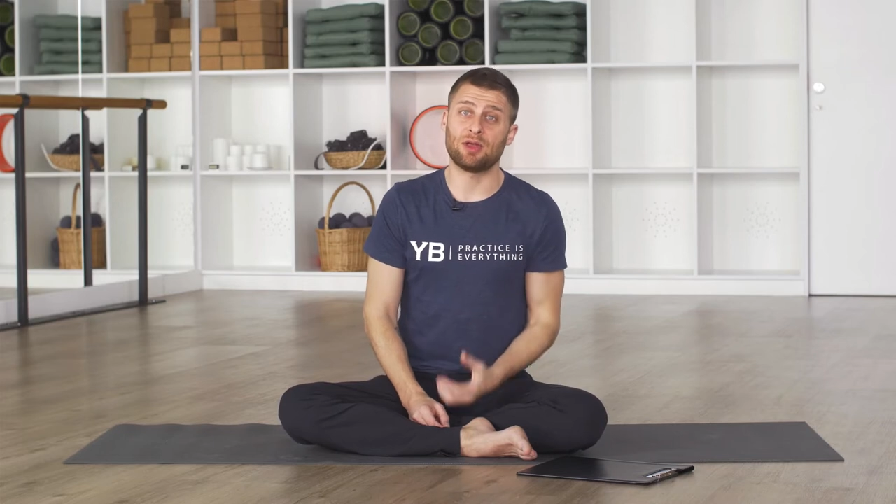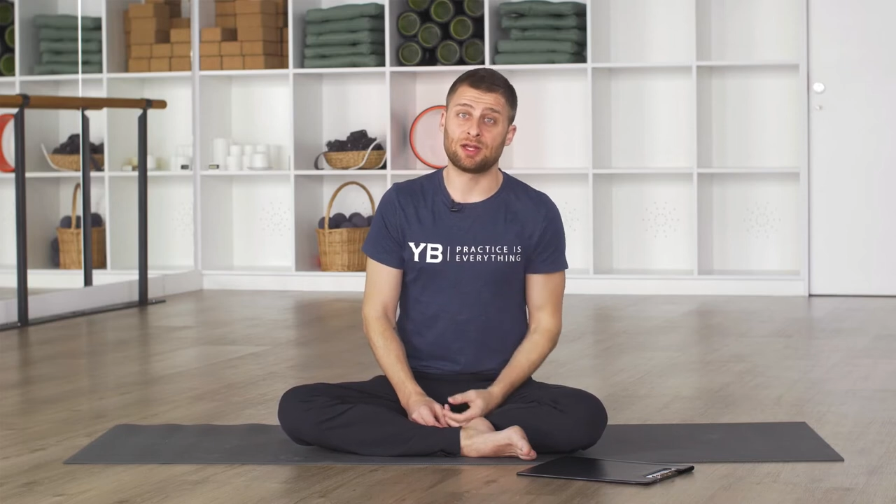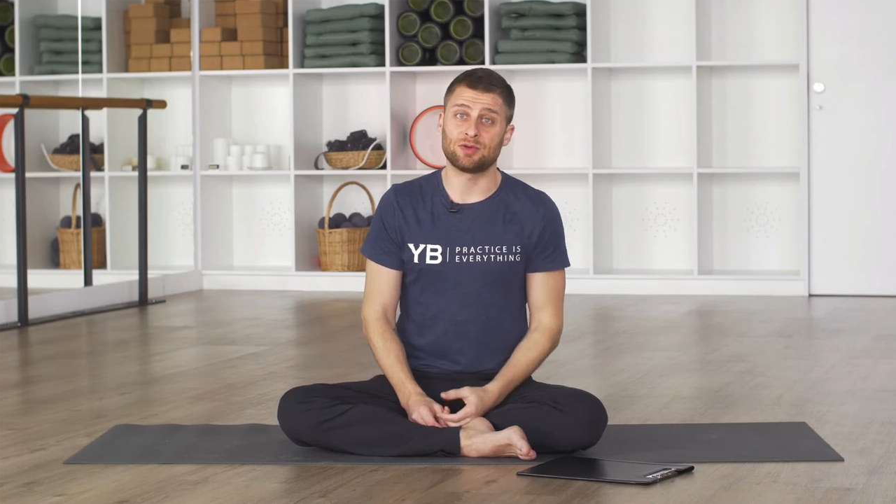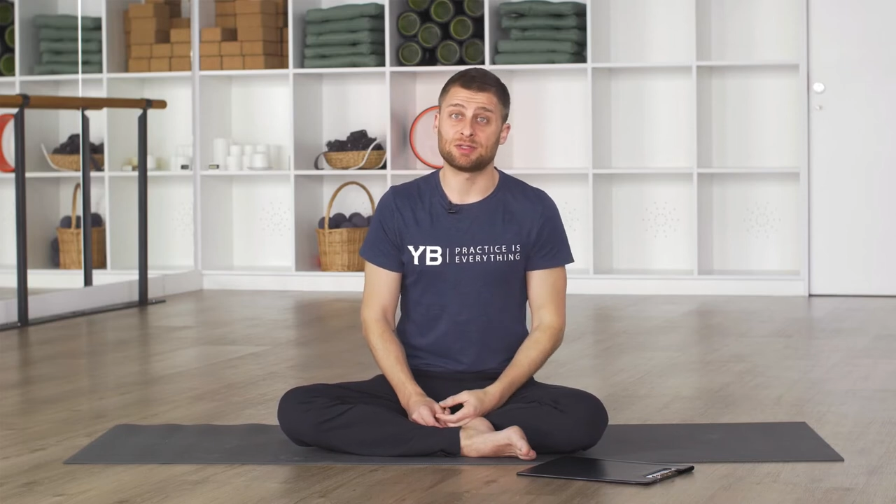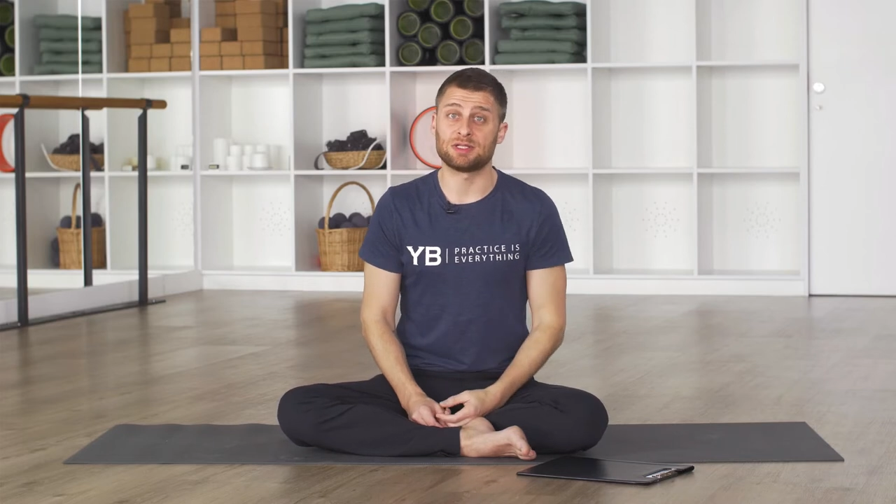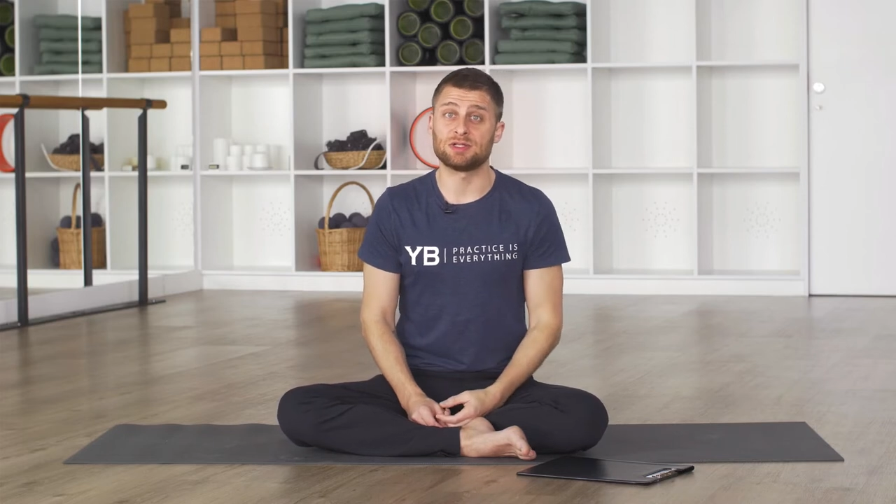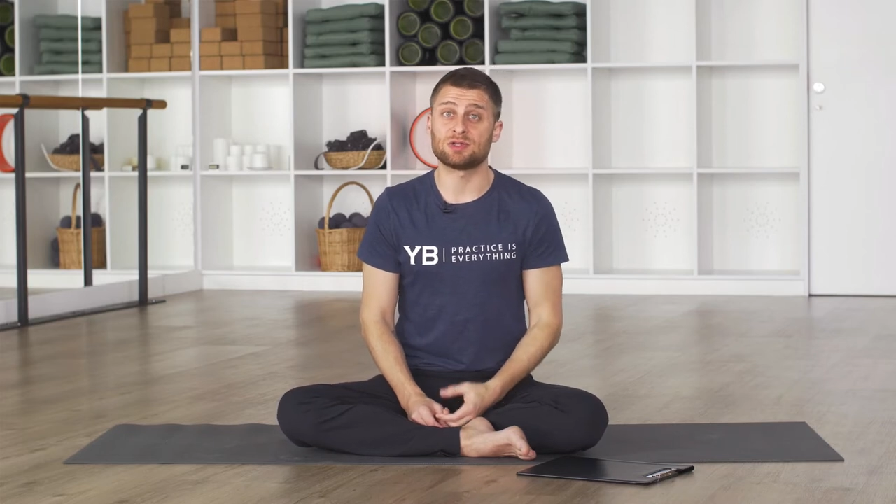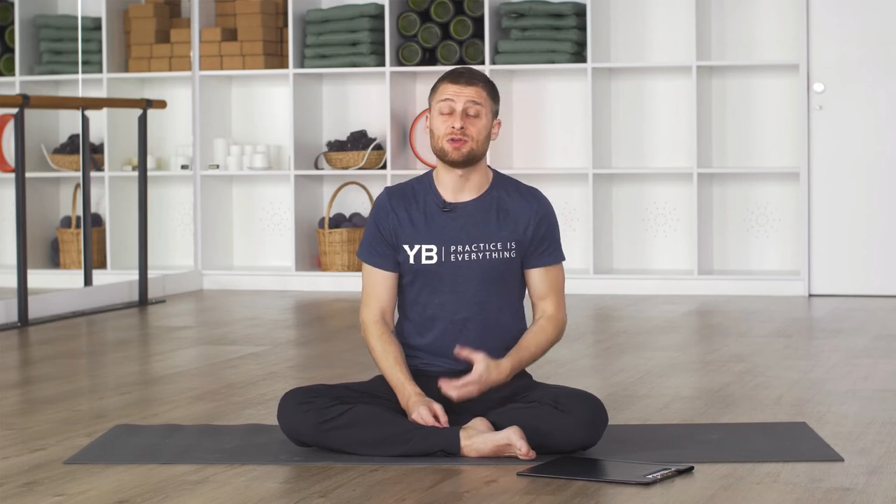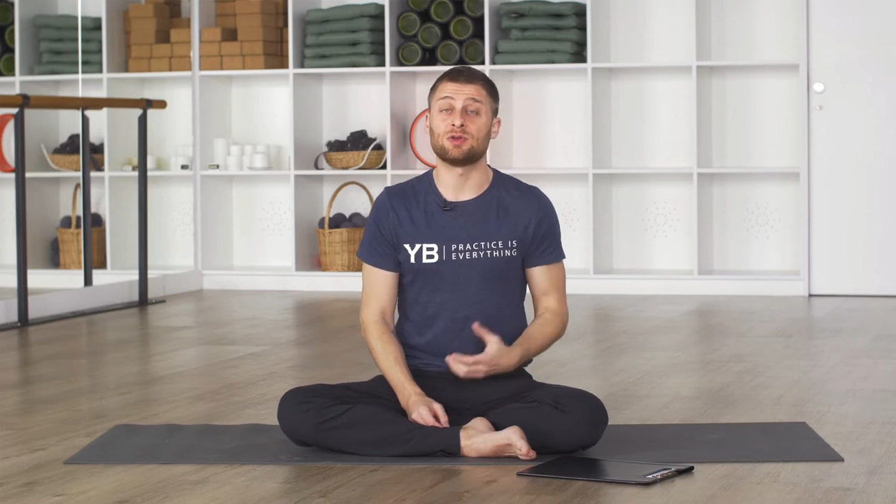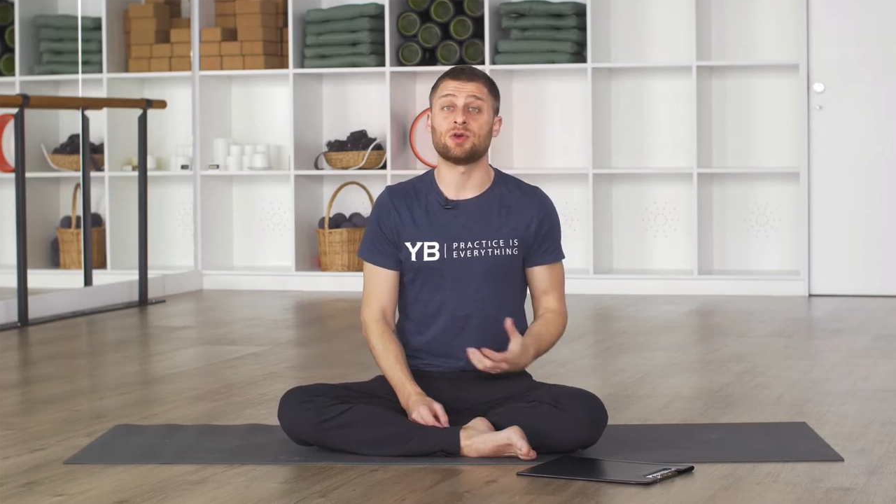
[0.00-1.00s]
I know a teacher
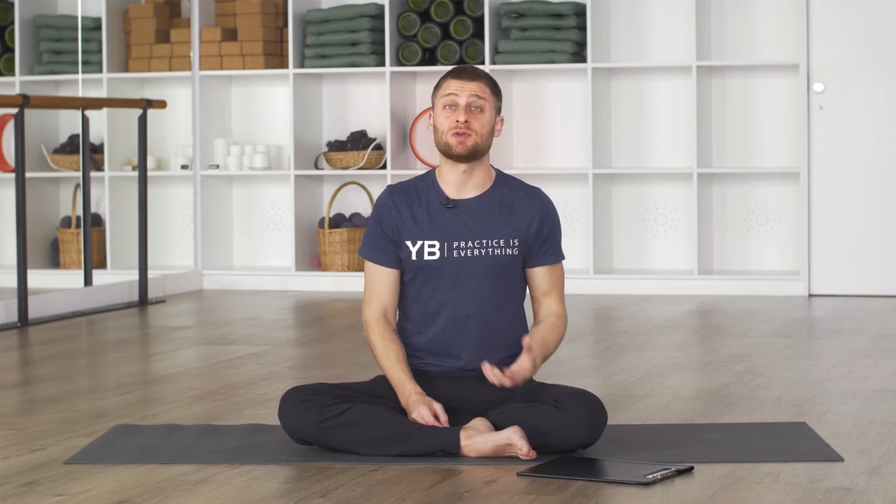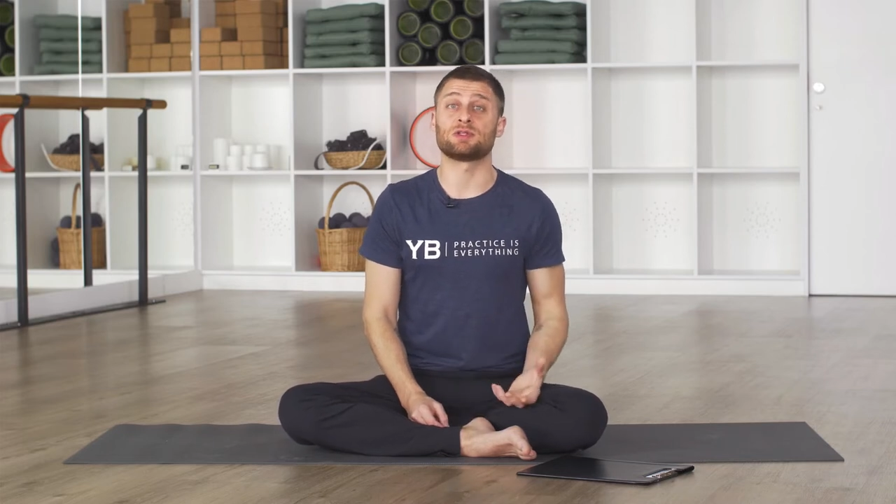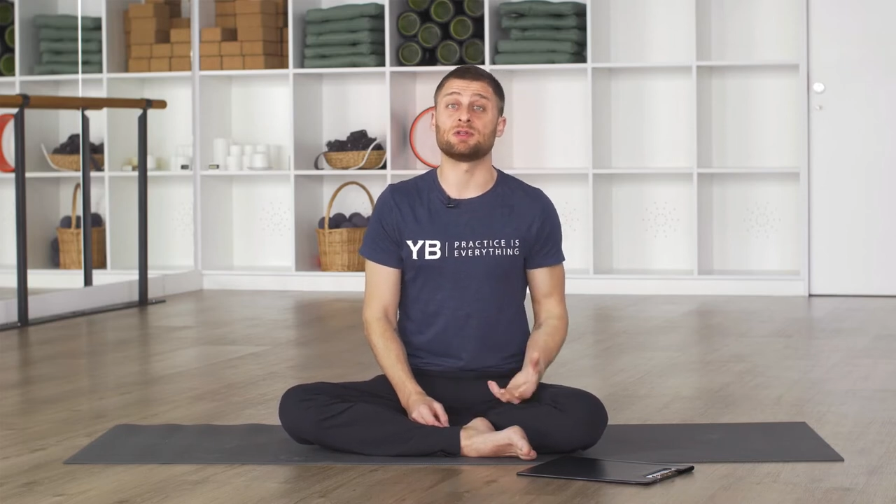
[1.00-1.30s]
who goes to